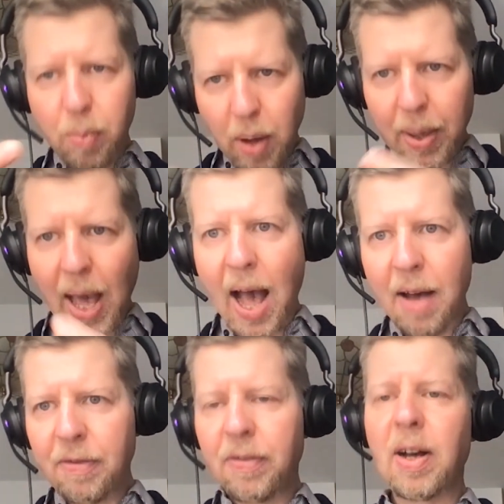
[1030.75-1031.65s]
where we
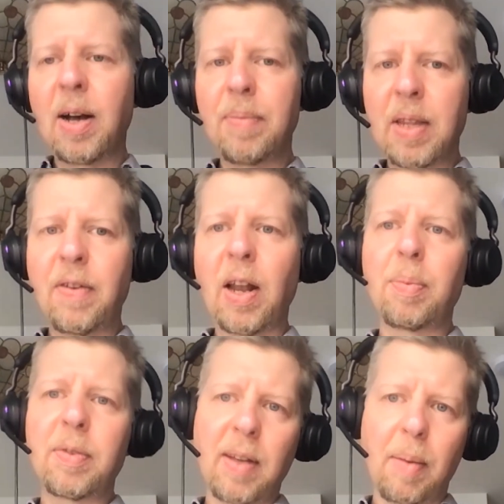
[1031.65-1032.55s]
have
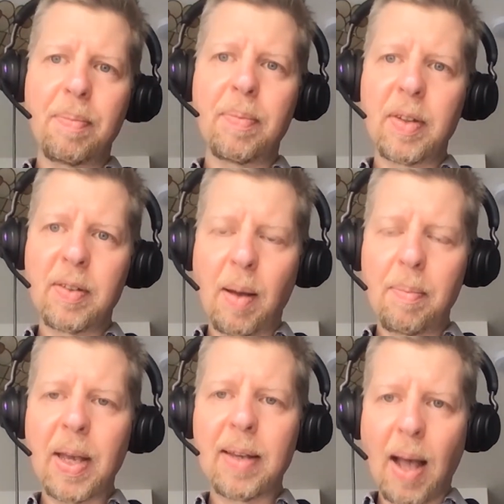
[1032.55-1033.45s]
developed some
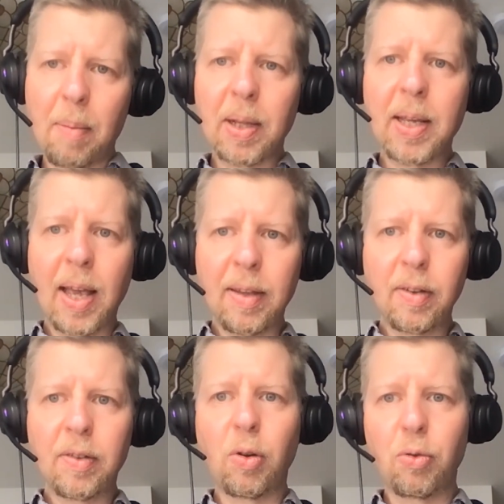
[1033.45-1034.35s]
example
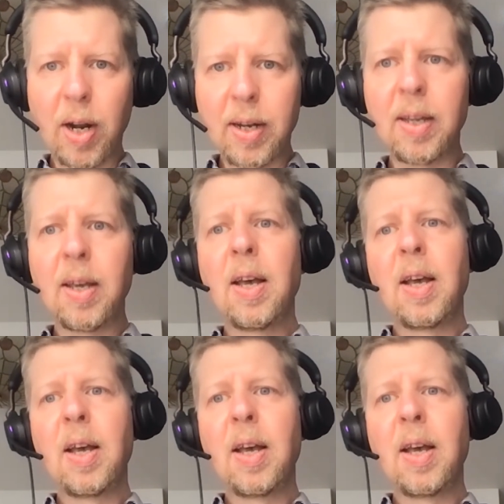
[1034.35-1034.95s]
cases already,